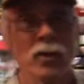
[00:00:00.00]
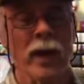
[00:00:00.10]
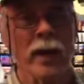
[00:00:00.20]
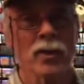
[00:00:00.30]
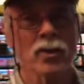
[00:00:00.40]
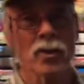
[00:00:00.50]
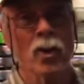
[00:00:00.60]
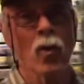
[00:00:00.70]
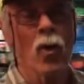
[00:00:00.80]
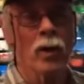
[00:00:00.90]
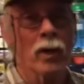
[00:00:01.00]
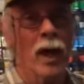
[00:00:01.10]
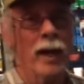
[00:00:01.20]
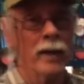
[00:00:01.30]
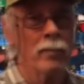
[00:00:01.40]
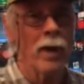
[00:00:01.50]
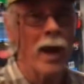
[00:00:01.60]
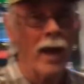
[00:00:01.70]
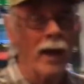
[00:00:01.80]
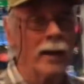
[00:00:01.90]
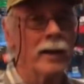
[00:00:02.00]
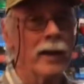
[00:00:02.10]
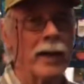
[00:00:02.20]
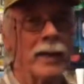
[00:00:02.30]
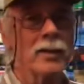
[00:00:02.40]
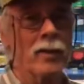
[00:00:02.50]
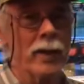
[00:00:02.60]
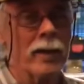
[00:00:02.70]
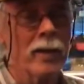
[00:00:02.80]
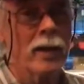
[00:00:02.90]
you can't just go online and buy easily.